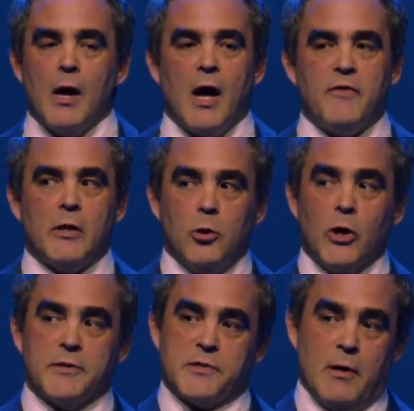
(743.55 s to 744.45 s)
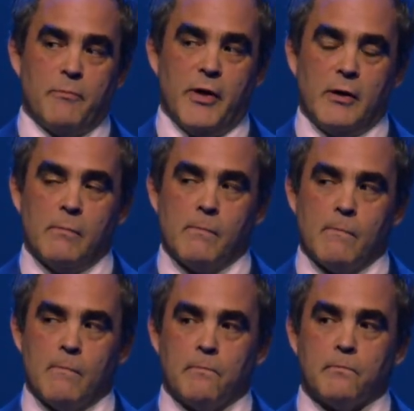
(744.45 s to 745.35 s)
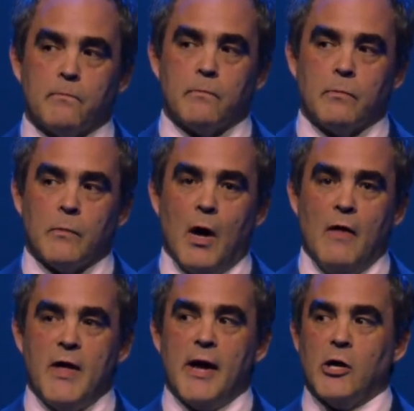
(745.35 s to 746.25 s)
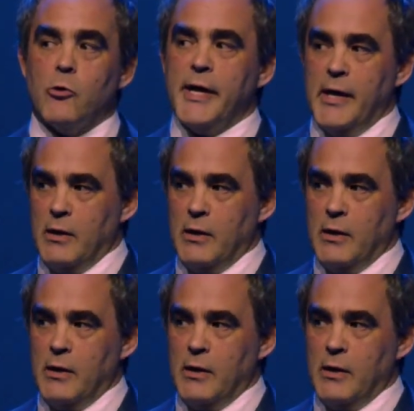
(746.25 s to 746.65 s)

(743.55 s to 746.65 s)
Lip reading: and they look at something, and they agree